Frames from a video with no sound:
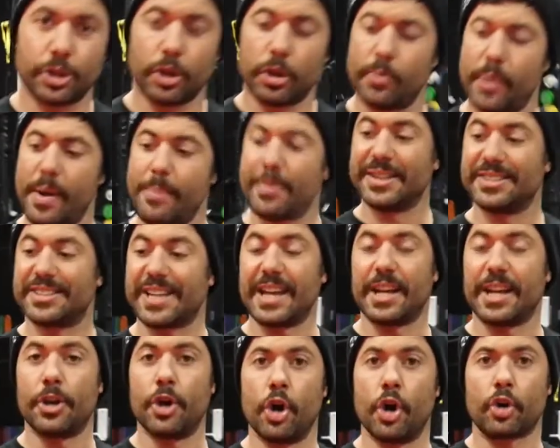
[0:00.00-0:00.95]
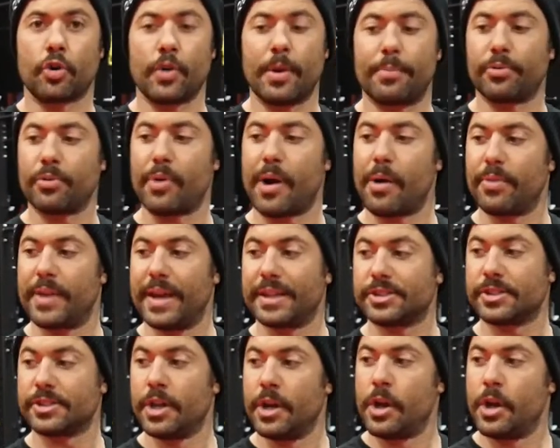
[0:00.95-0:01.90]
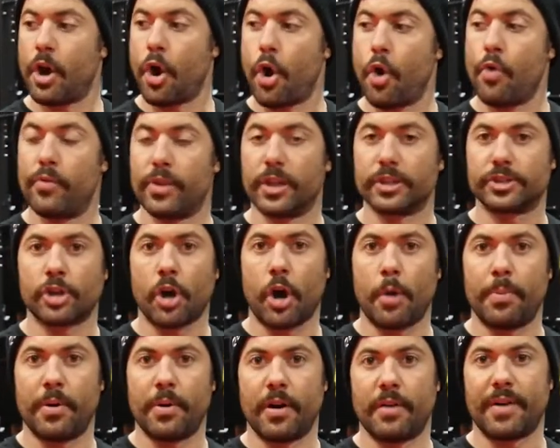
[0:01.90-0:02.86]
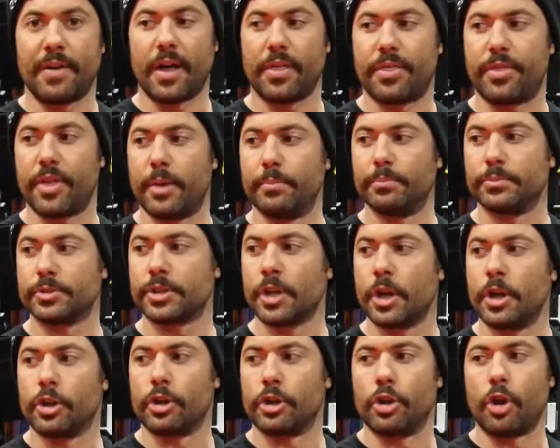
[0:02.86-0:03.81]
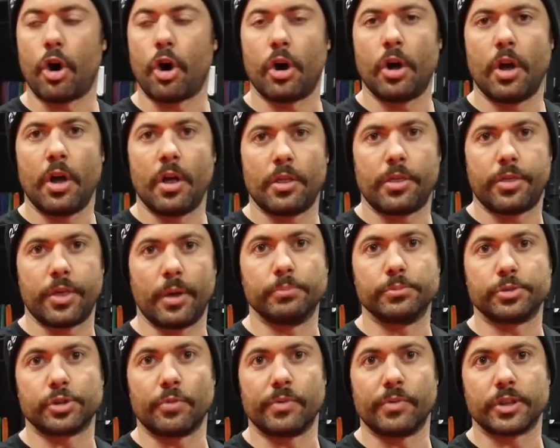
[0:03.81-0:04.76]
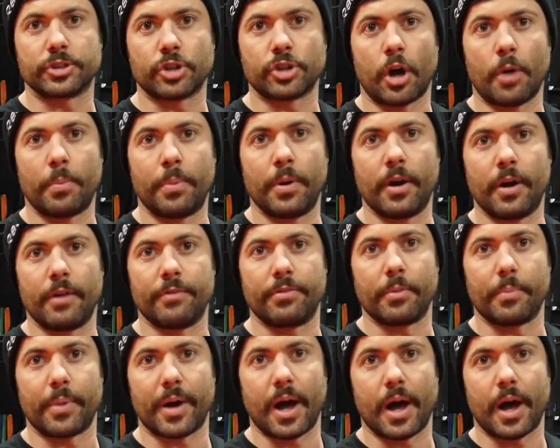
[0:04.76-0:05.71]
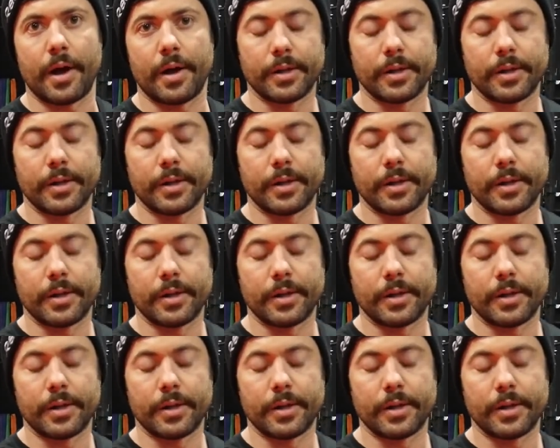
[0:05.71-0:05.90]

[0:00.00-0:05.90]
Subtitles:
that we're maintaining hook grip throughout this, over the top of our thumbs, not thumbs over the top of the bar.